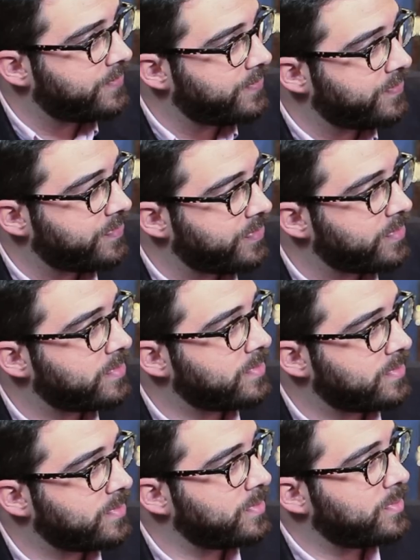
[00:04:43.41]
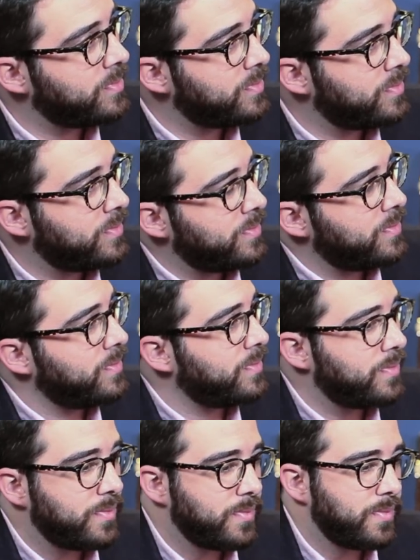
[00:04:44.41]

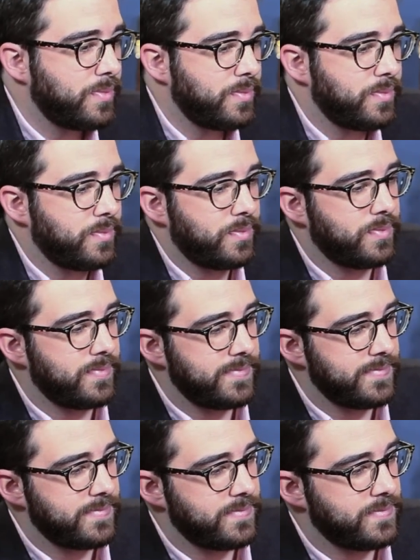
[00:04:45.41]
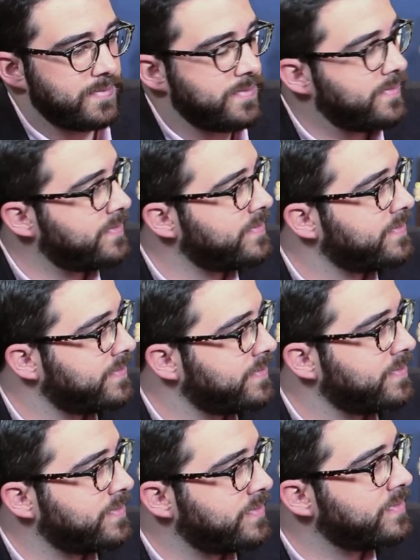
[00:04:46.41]

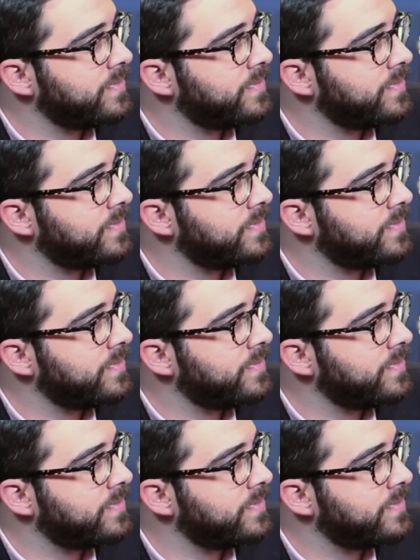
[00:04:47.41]
This person isn't speaking.